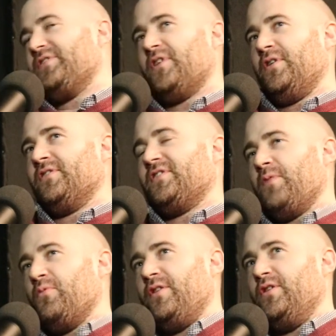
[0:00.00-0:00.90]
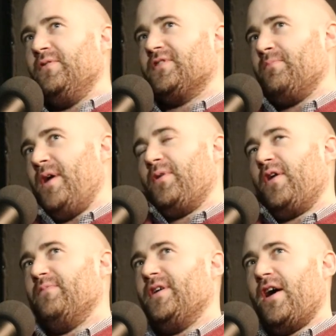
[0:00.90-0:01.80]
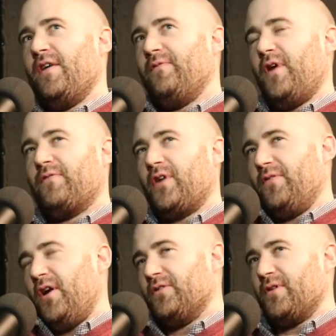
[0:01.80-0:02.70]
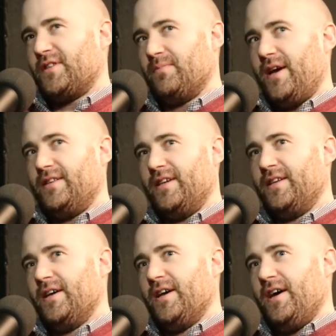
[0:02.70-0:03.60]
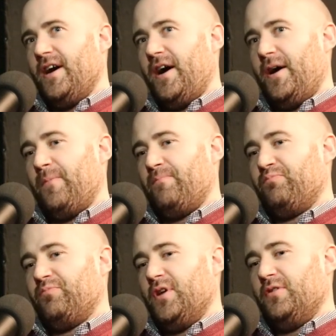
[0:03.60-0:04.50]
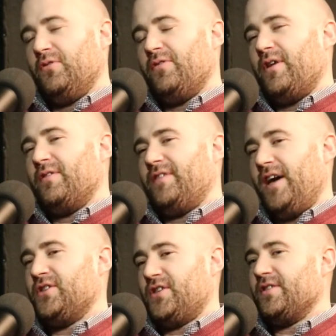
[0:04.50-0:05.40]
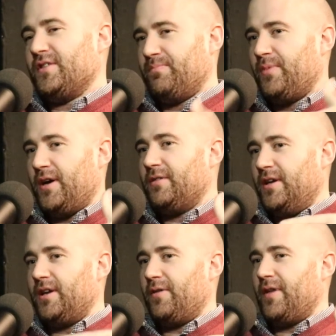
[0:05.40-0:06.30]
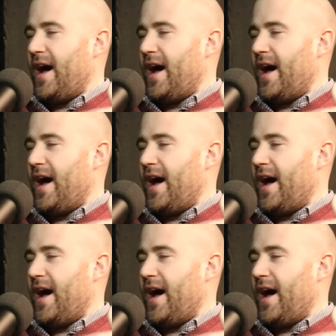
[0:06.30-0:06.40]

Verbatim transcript: so in the same way that you've said, maybe I've I've I've kind of underestimated, um, not their intentions, but you know their